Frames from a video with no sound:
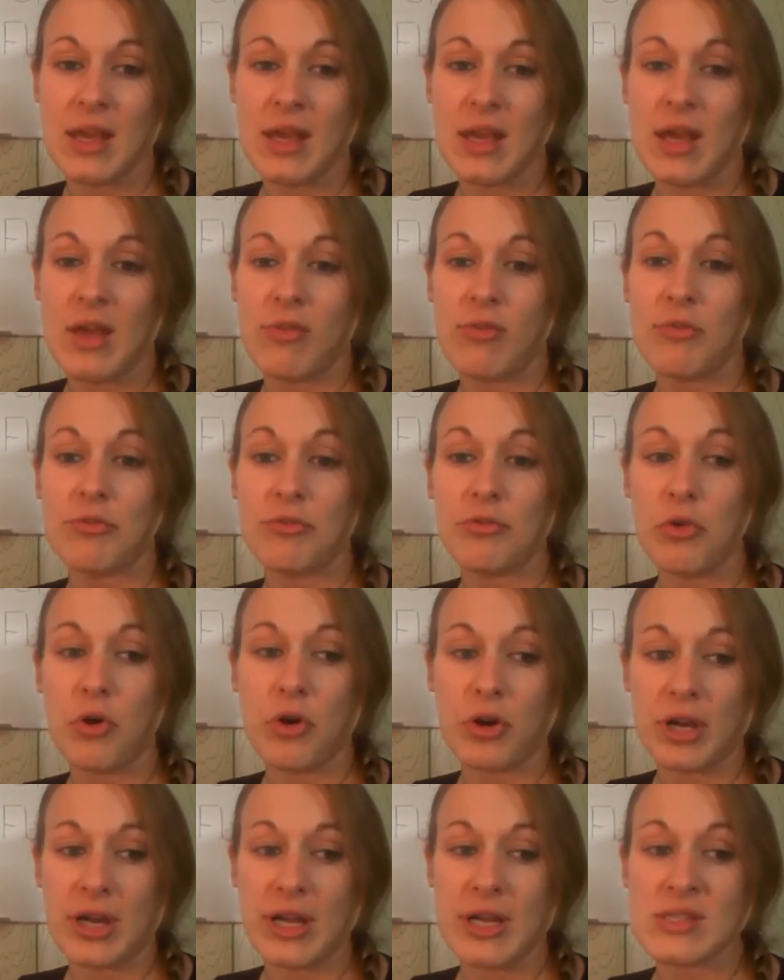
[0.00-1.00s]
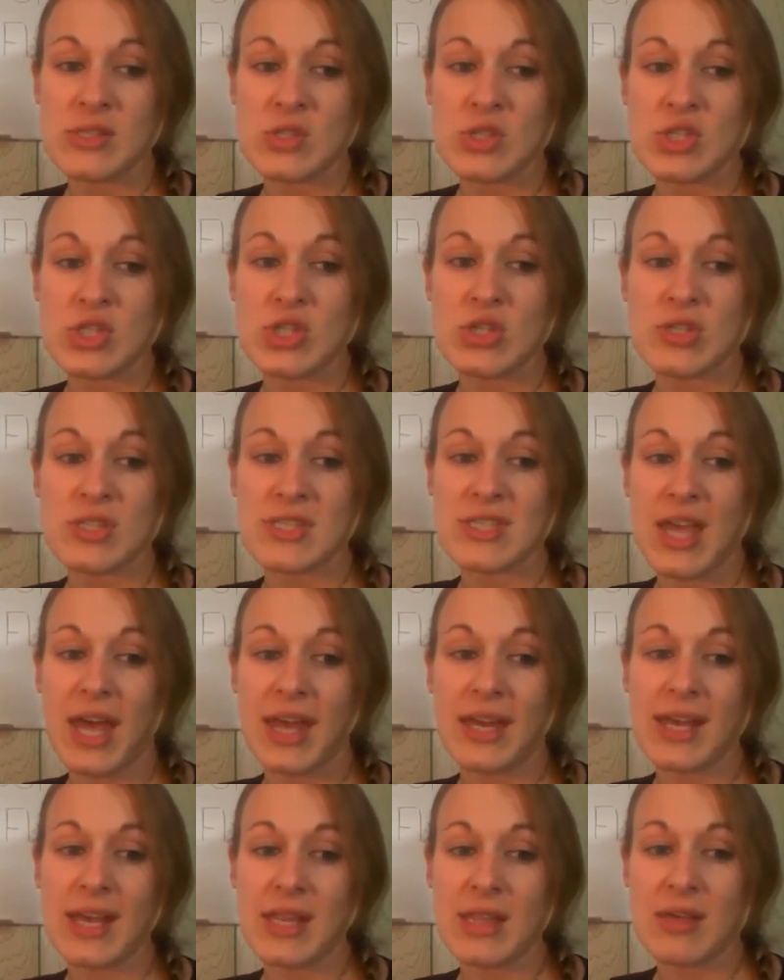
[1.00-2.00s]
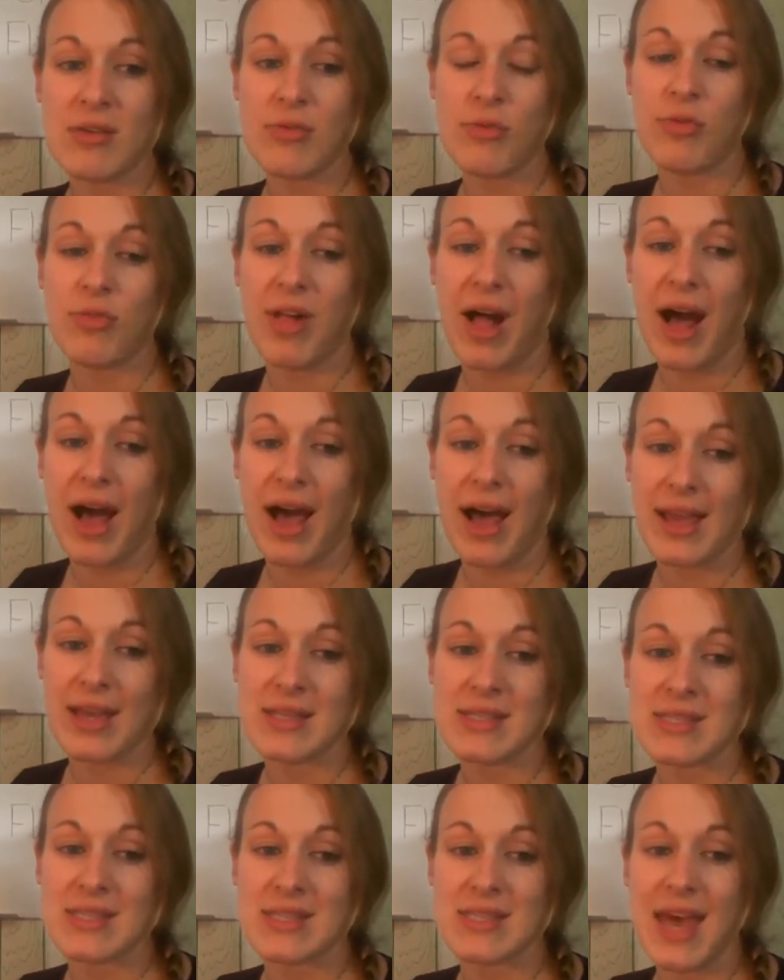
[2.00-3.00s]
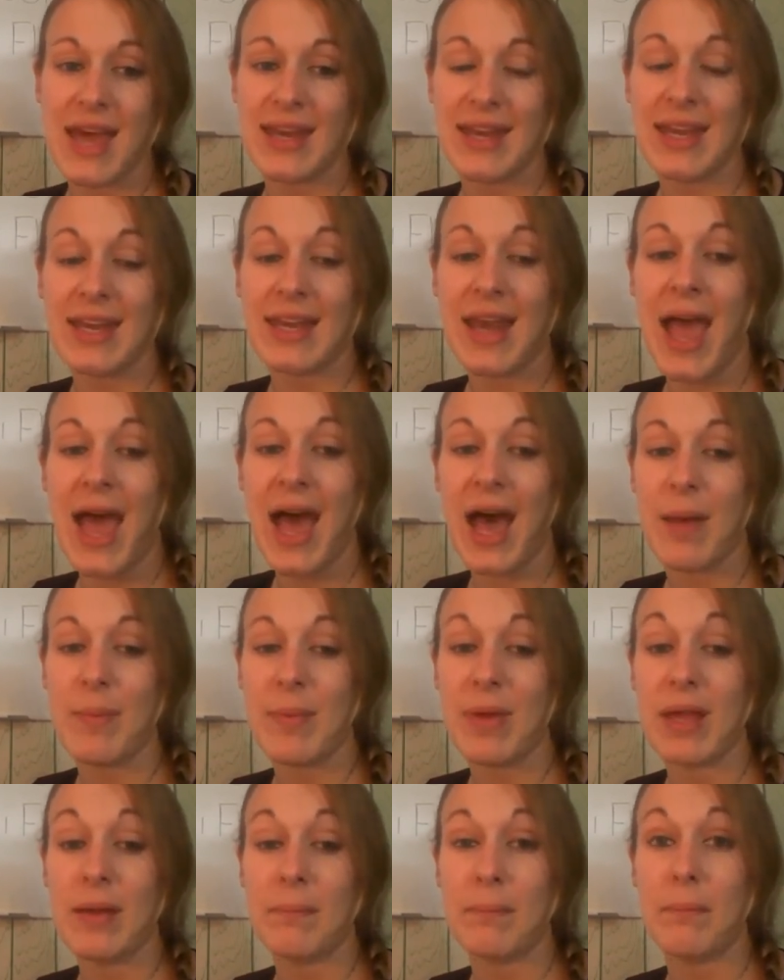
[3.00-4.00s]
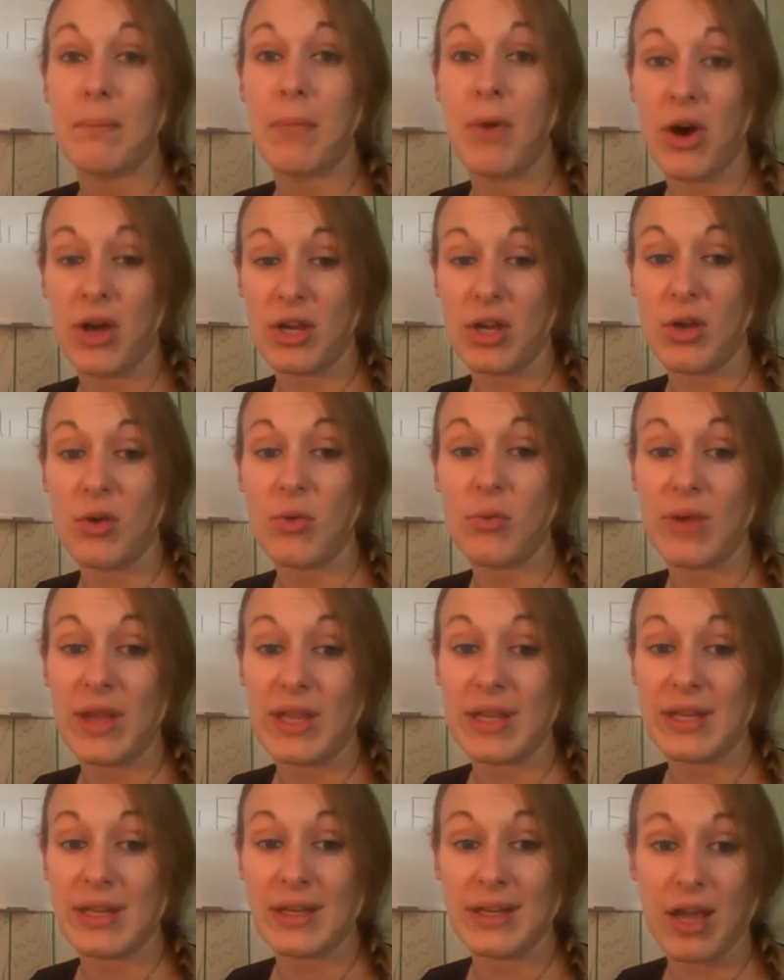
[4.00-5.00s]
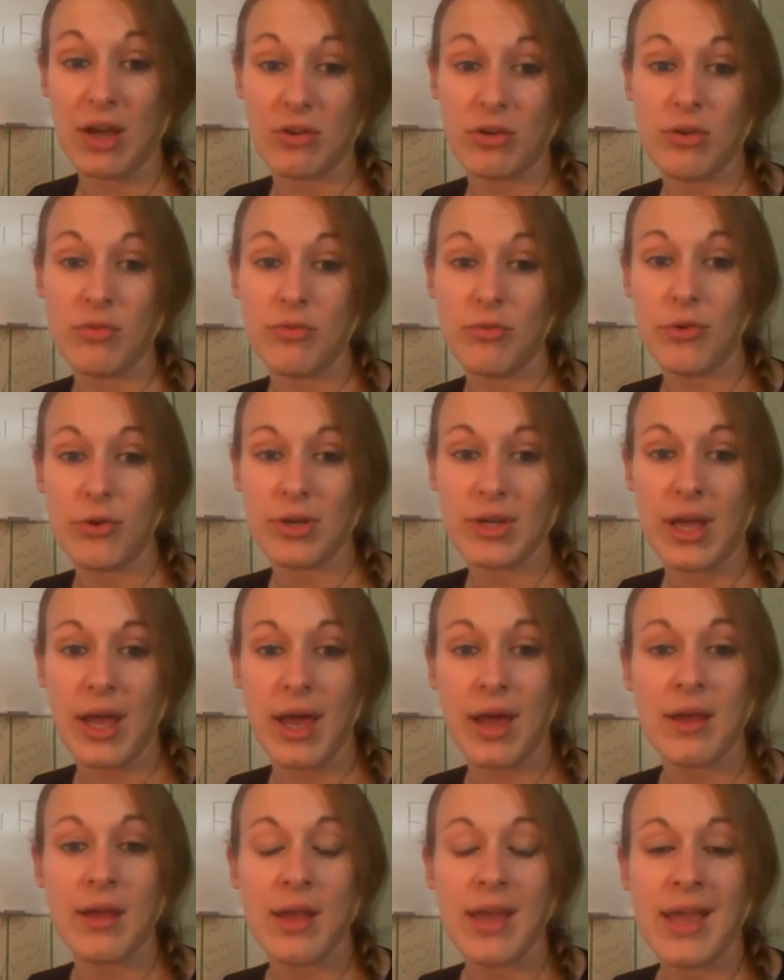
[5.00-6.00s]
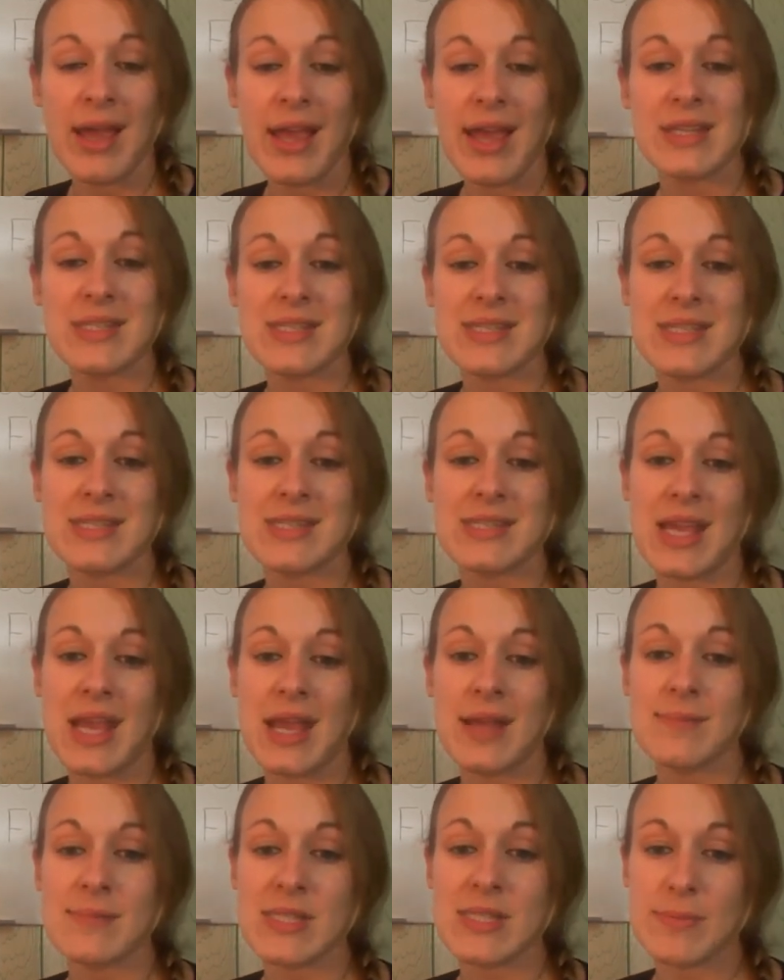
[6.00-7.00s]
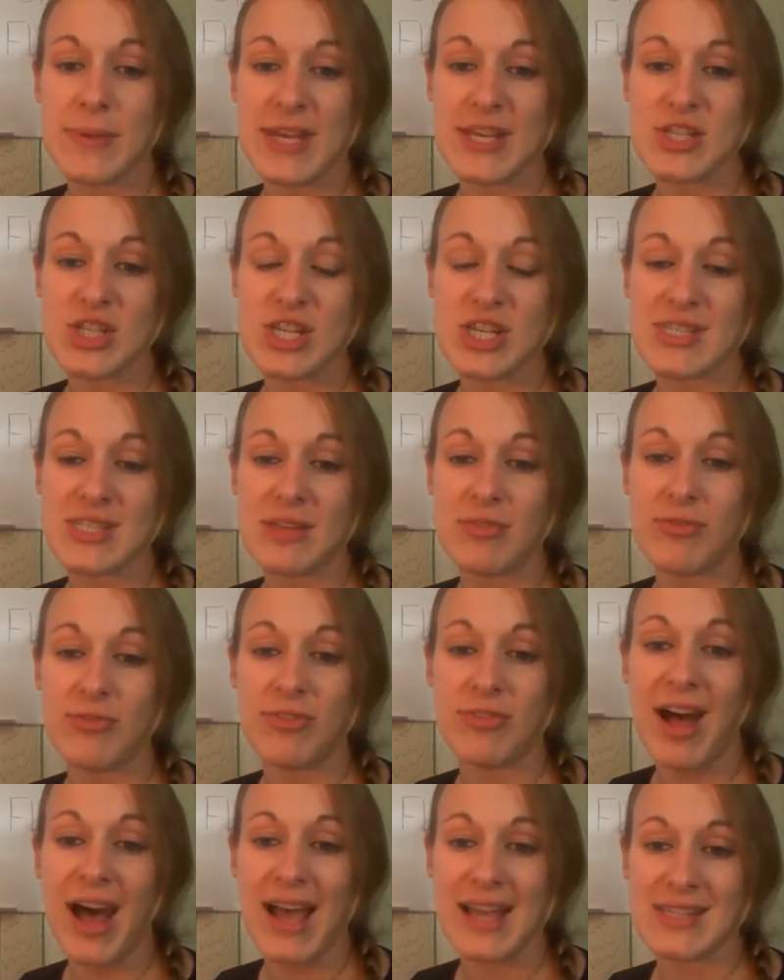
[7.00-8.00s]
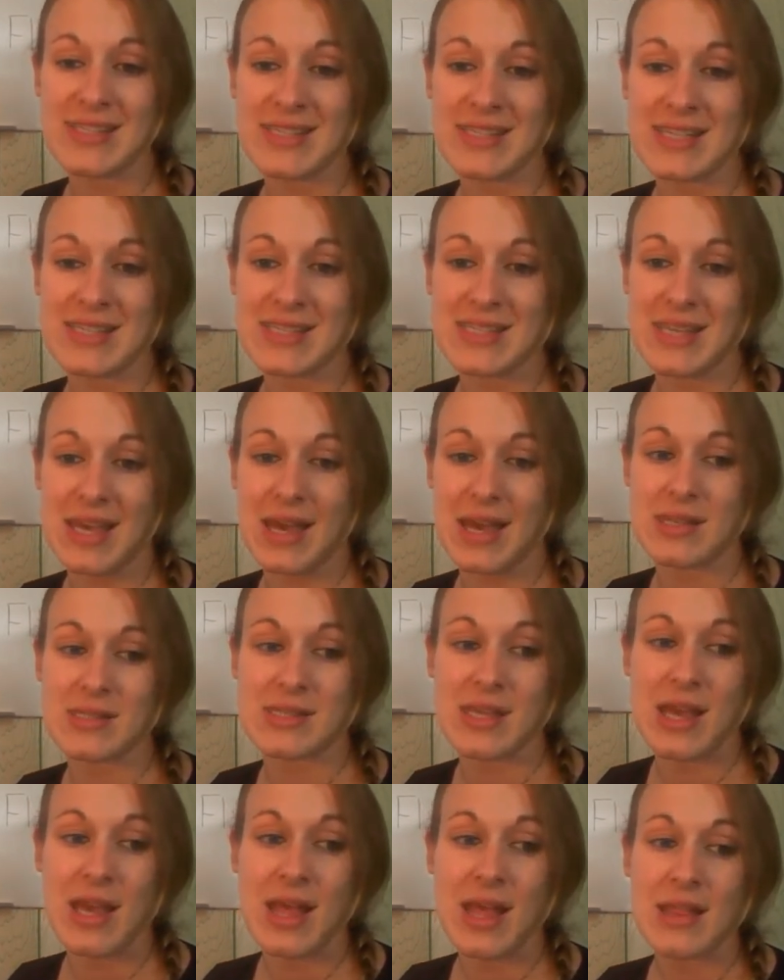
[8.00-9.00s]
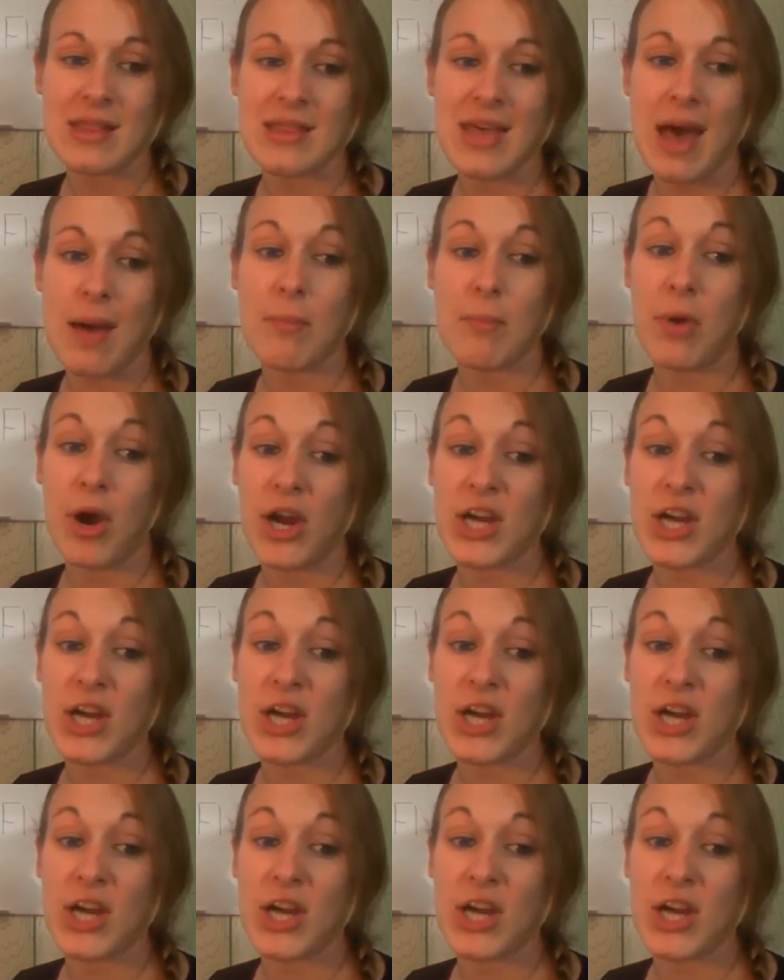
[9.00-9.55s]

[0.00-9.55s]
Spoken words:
FLORIS to study the flies that inhabit Mono Lake in California. It's the same species of flies, he says, that Mark